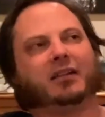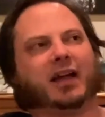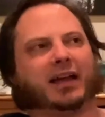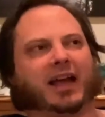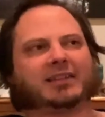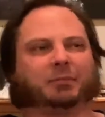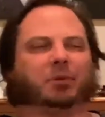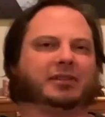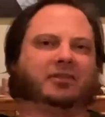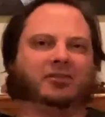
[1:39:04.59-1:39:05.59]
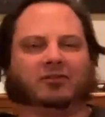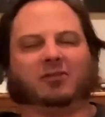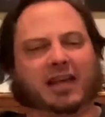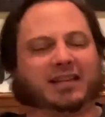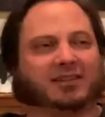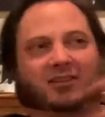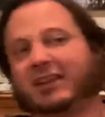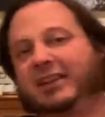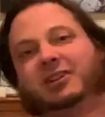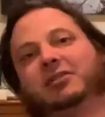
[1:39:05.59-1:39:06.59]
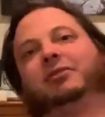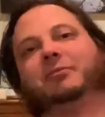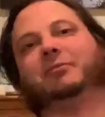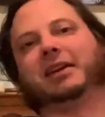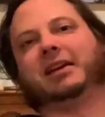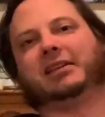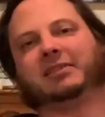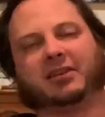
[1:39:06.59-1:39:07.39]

Like, as a person who, that's not an issue for me.